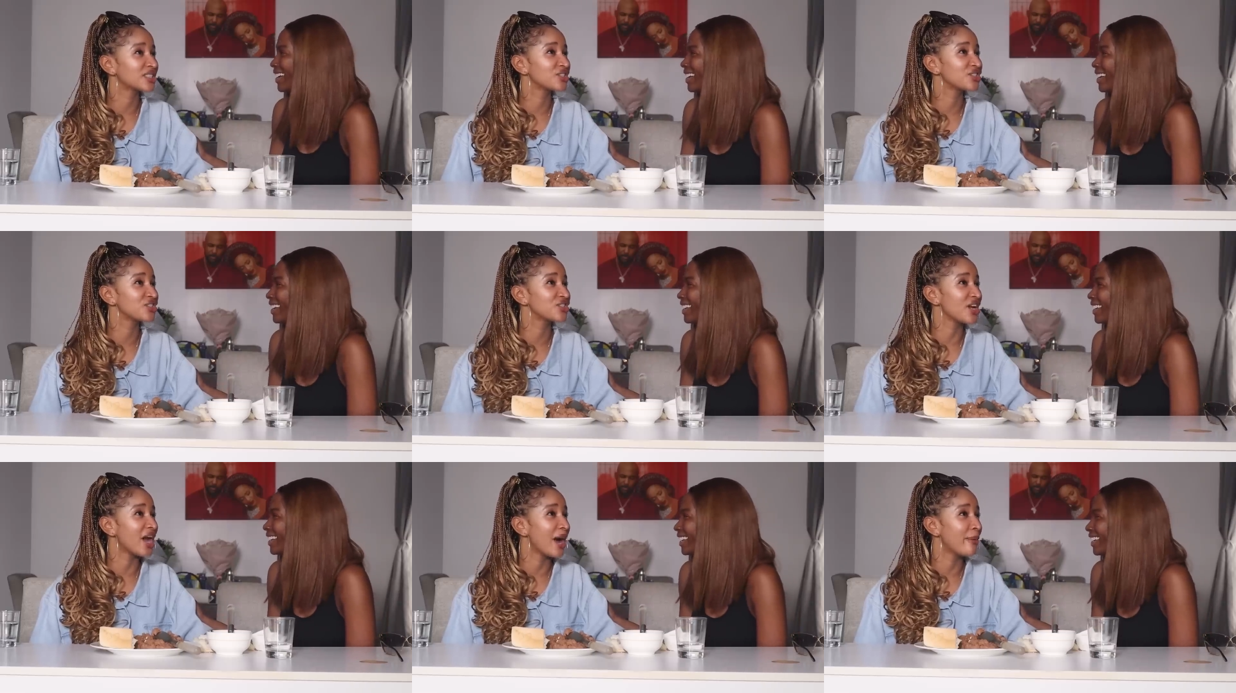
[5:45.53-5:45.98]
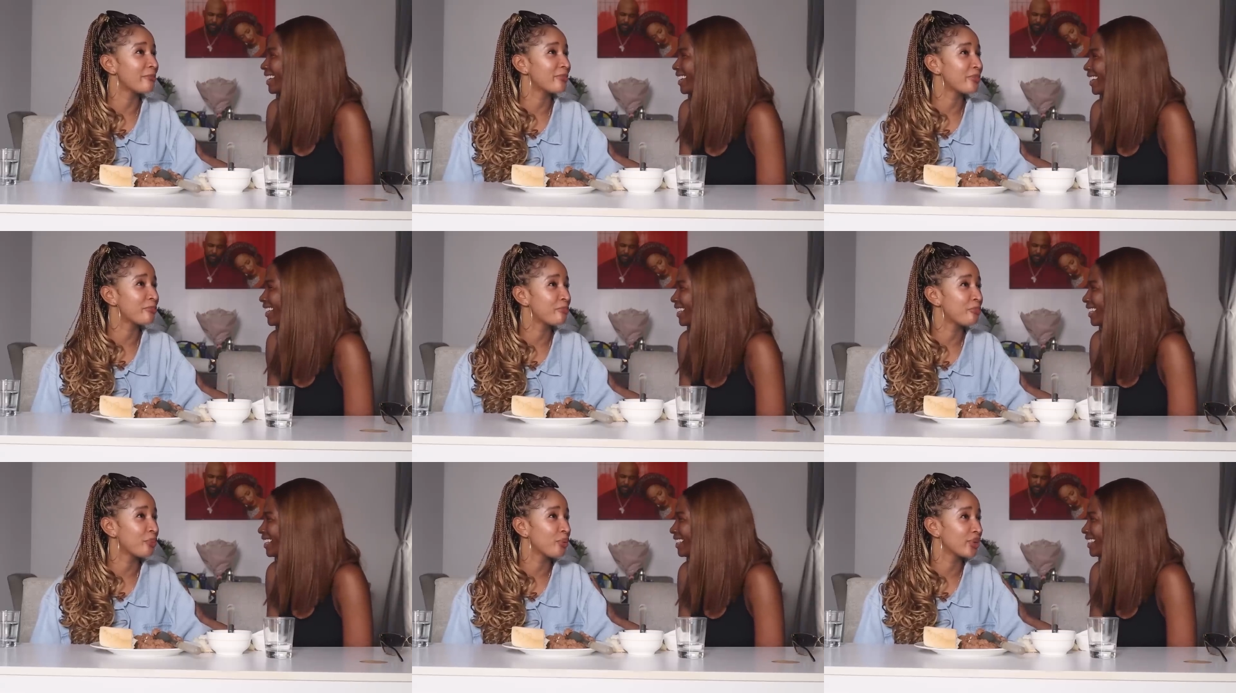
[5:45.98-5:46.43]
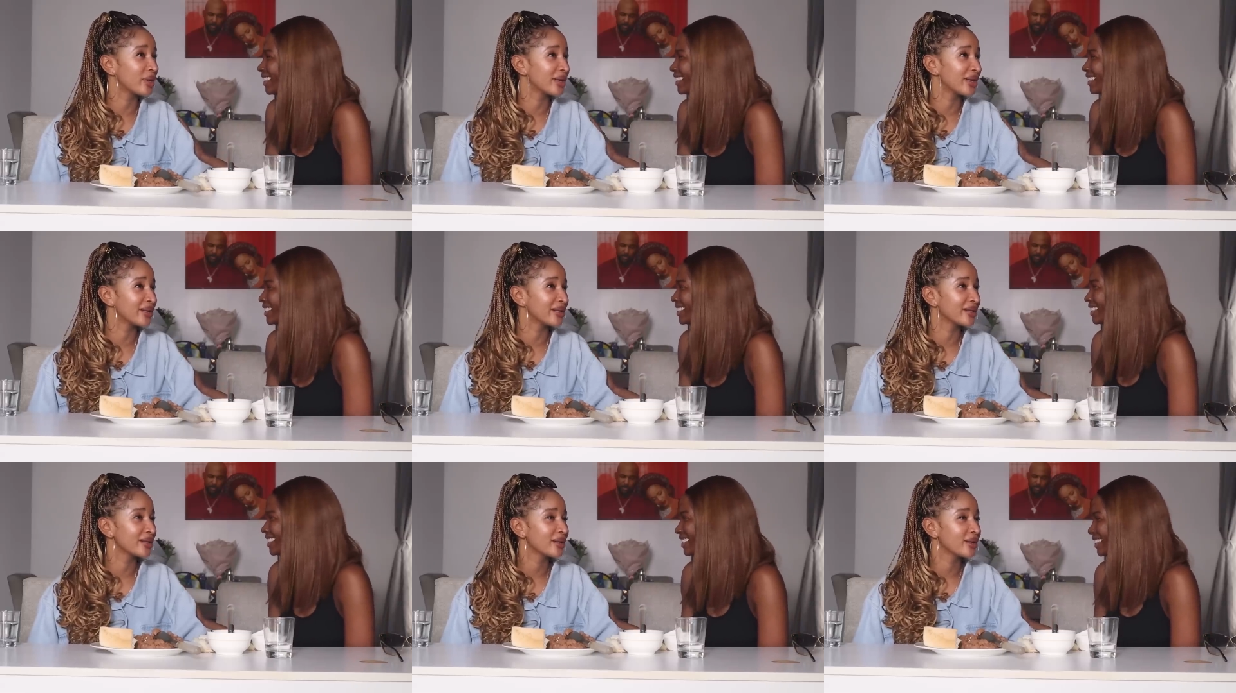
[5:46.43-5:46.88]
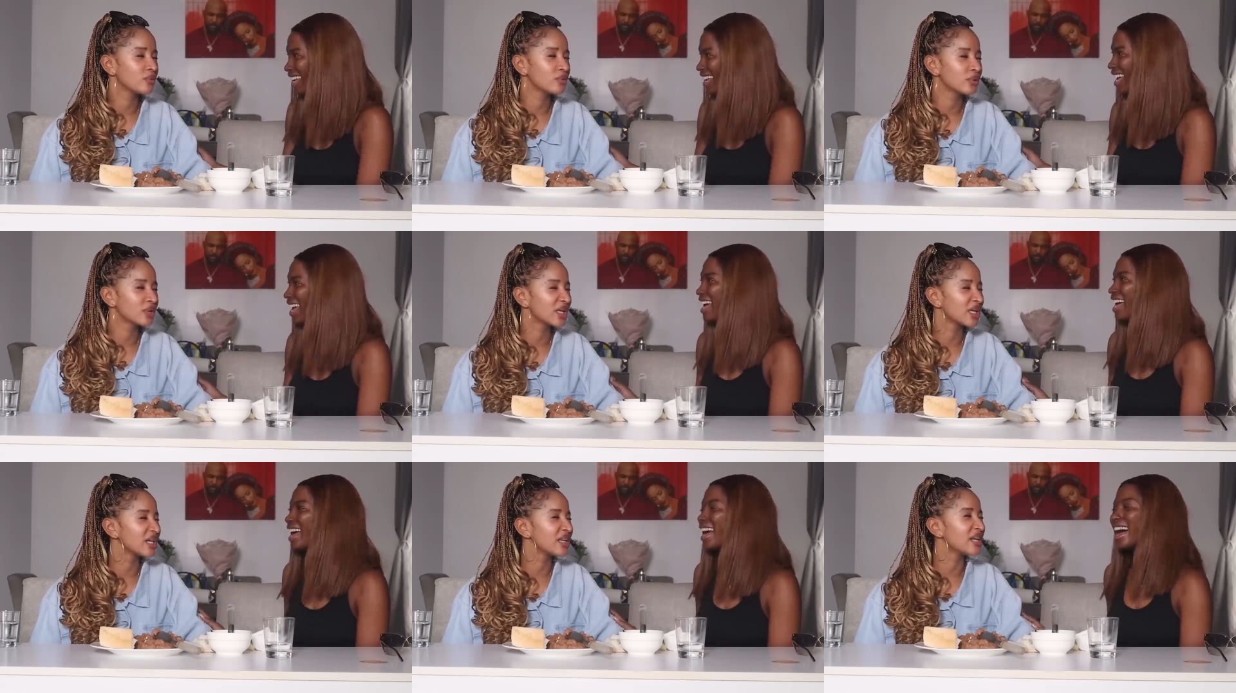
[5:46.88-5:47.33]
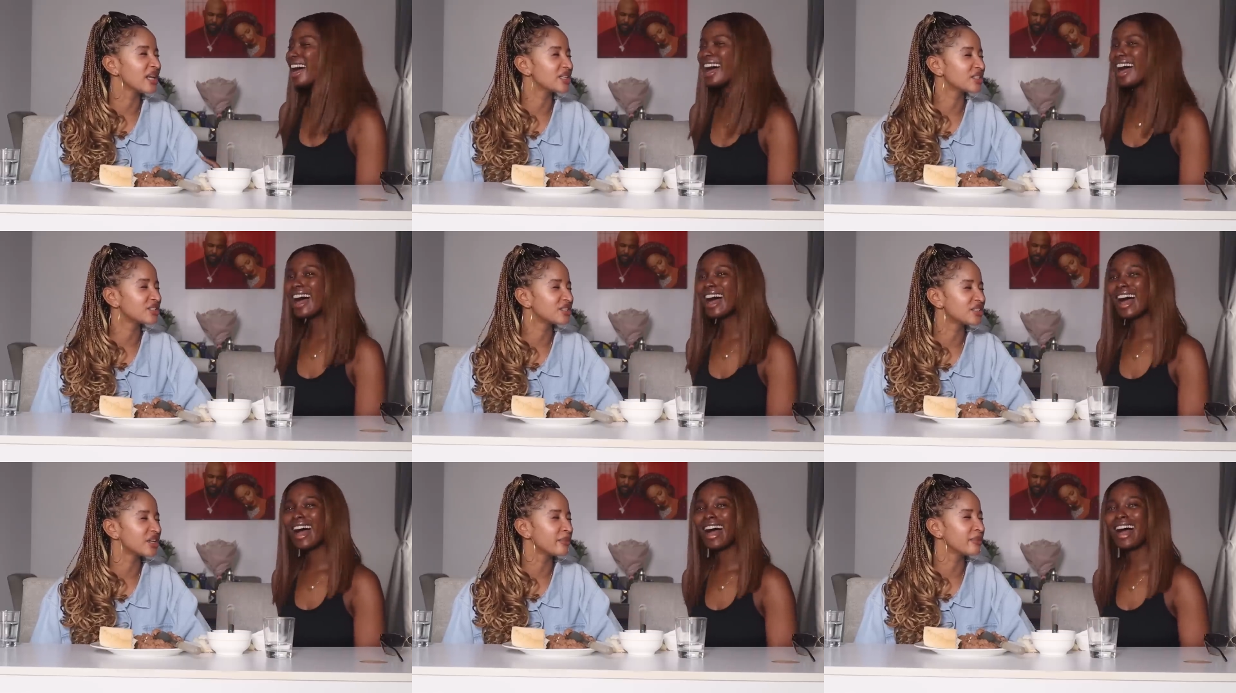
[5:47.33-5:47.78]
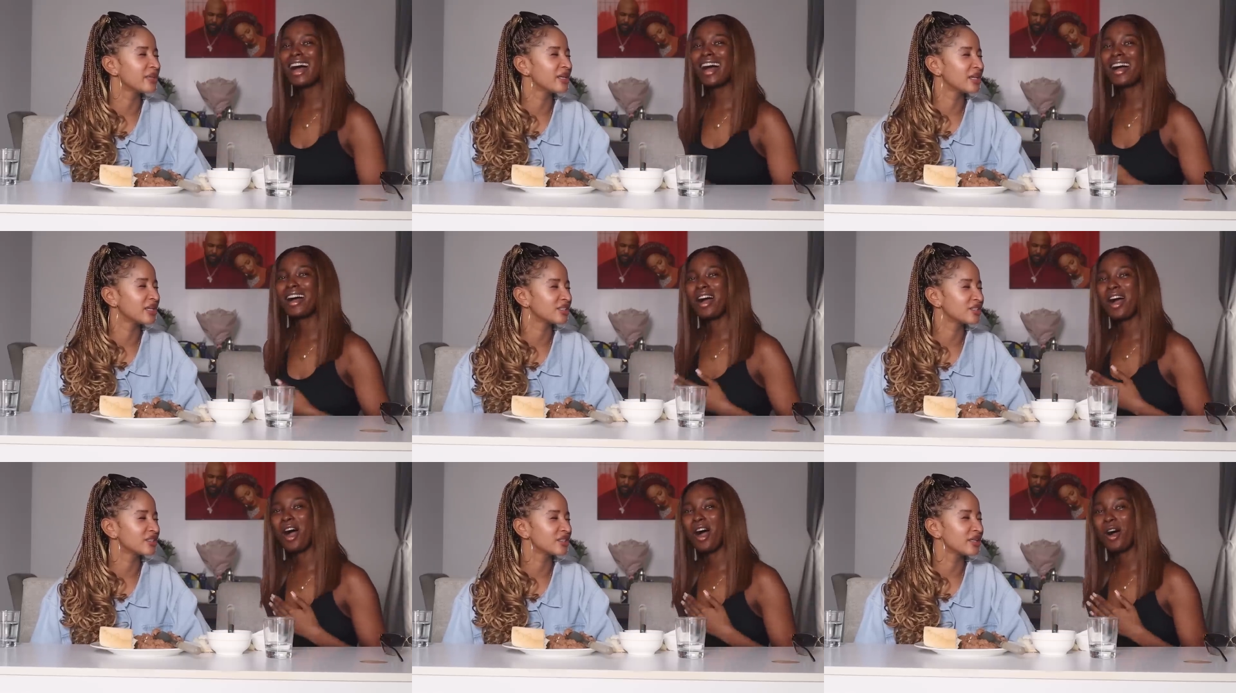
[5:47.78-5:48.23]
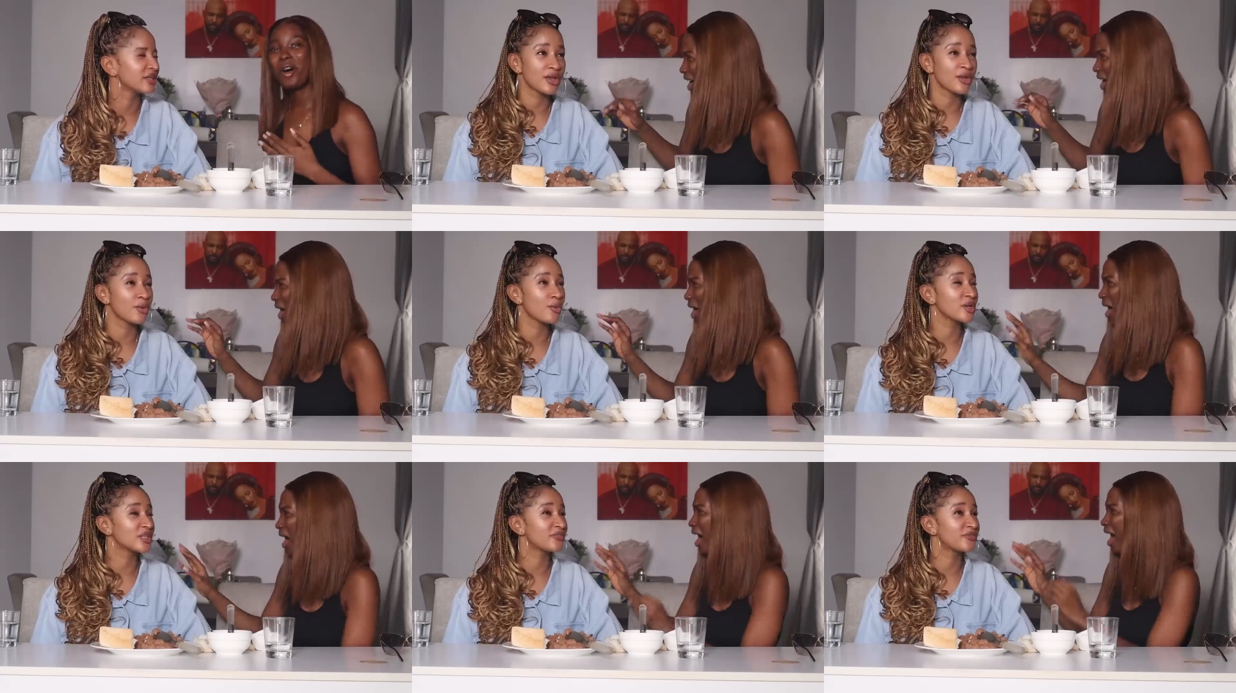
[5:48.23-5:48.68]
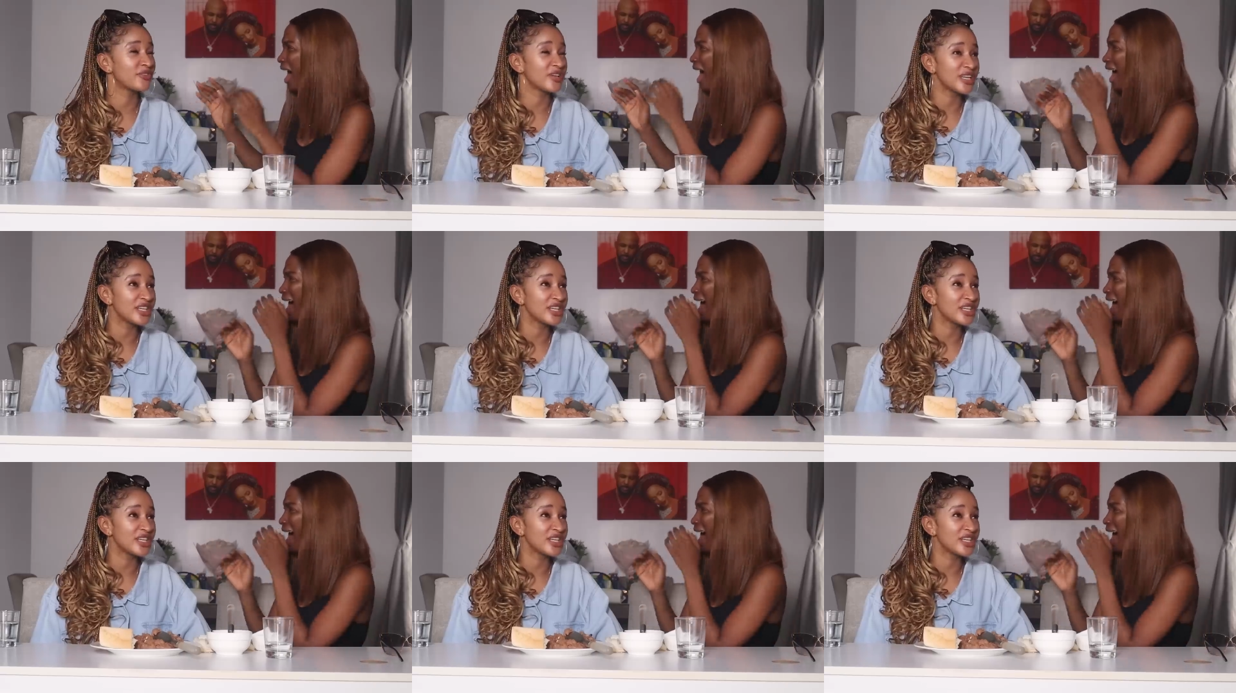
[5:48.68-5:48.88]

Speaker 1: sharp pulling. It was